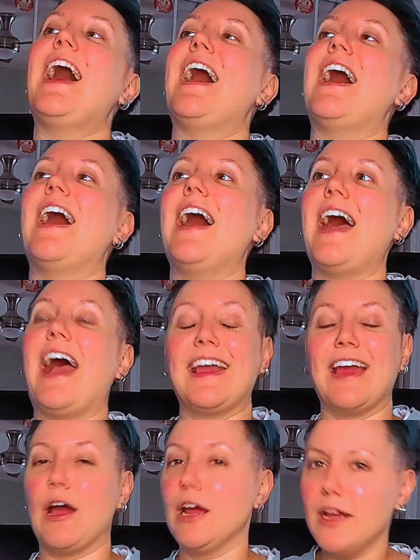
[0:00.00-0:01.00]
I
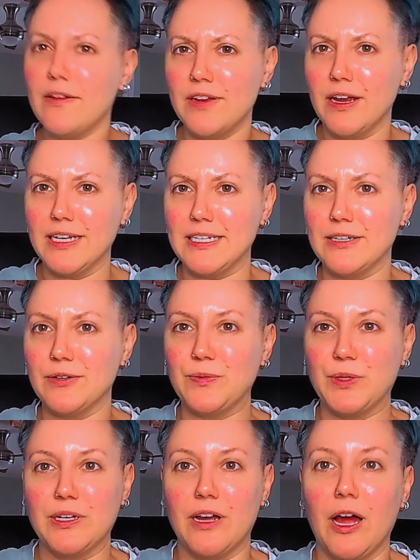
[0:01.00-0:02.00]
kind of have an idea of
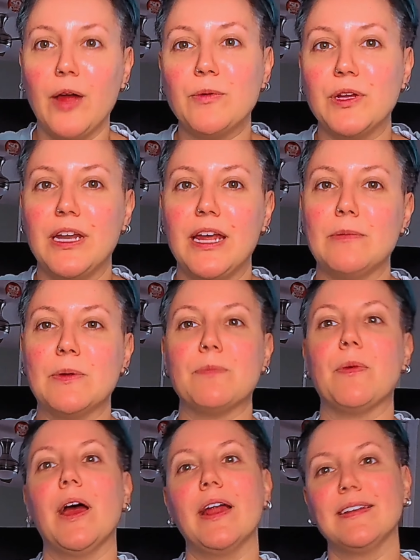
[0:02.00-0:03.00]
what I would name it,
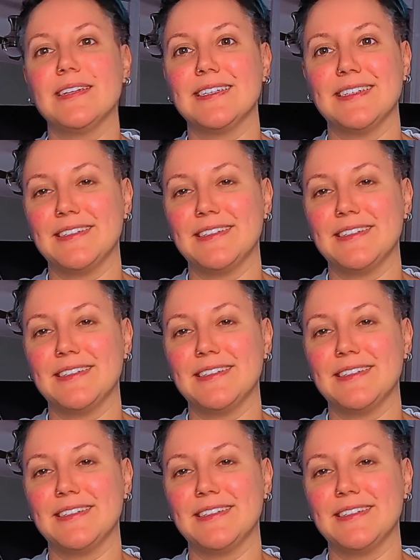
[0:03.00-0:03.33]
but